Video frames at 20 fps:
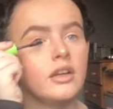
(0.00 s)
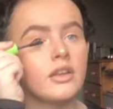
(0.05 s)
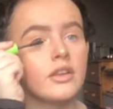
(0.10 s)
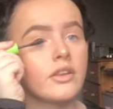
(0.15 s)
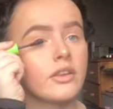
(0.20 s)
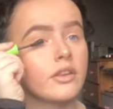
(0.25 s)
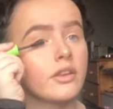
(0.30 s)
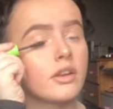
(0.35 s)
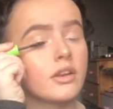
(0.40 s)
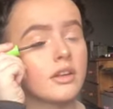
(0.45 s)

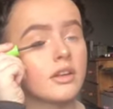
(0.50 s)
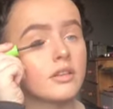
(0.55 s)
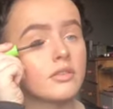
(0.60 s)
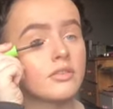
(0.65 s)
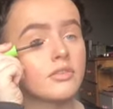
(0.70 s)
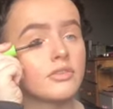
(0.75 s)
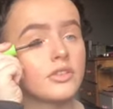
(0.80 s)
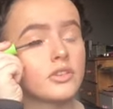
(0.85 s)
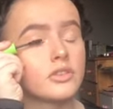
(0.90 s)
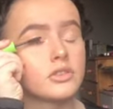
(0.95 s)
they're
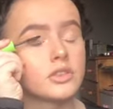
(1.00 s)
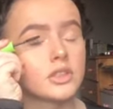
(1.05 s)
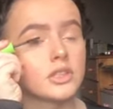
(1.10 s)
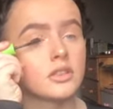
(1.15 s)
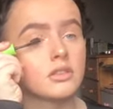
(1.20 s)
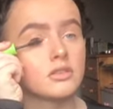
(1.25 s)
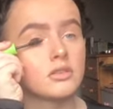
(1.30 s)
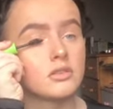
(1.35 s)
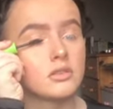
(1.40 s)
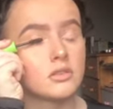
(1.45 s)
full
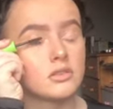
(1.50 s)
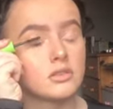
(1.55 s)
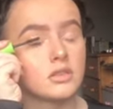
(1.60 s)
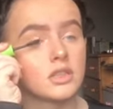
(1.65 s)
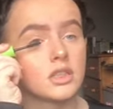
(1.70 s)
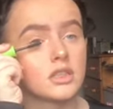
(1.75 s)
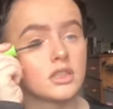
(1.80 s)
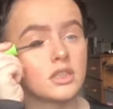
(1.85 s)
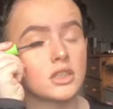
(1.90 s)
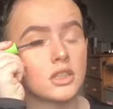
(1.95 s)
scale
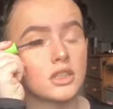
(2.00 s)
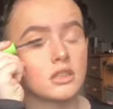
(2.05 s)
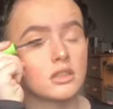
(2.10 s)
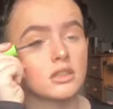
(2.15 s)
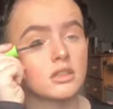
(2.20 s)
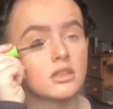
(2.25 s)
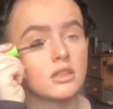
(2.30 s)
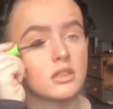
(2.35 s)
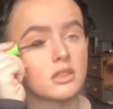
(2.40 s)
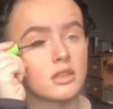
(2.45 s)
ginger
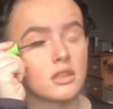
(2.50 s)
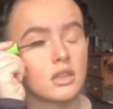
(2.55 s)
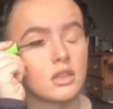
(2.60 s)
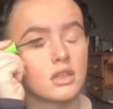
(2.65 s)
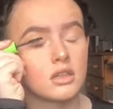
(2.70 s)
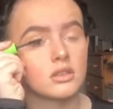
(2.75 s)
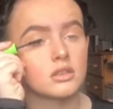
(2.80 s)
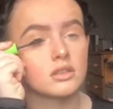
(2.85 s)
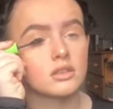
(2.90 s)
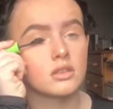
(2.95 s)
and
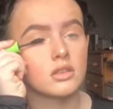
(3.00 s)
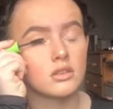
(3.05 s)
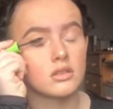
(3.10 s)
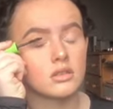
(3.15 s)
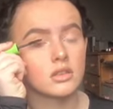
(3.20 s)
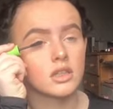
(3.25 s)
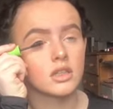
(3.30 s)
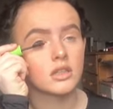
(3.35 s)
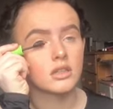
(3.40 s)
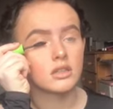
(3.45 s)
it's not
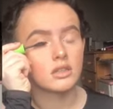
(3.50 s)
okay.